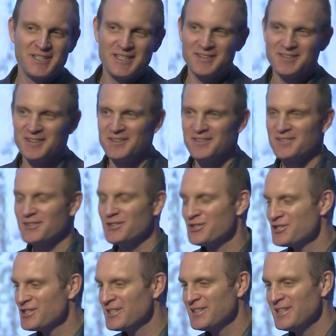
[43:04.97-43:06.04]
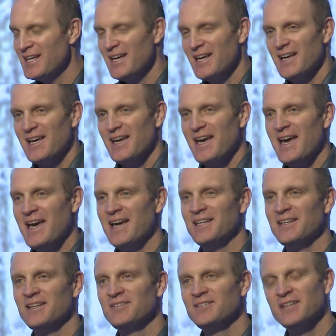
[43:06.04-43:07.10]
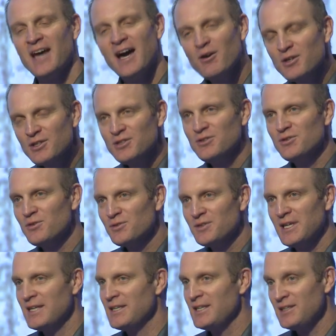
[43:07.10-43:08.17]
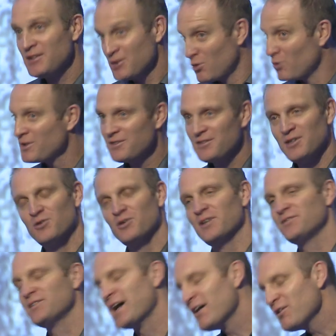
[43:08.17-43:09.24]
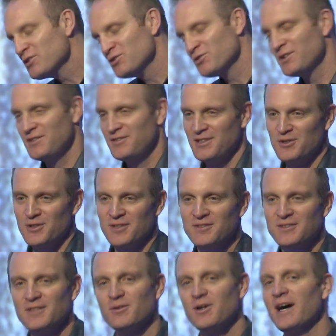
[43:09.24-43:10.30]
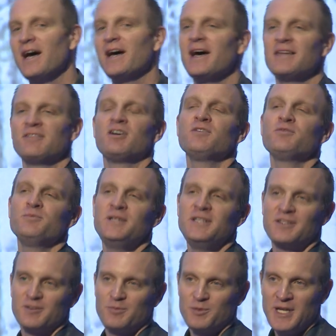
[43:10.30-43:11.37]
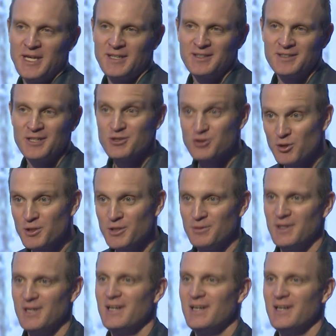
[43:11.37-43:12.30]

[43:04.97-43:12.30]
He's a surgeon. And I said, how can you only, and he could only see a horse. I said, how could you only see a horse? He said, well, it's hard for me to explain. Can I show you?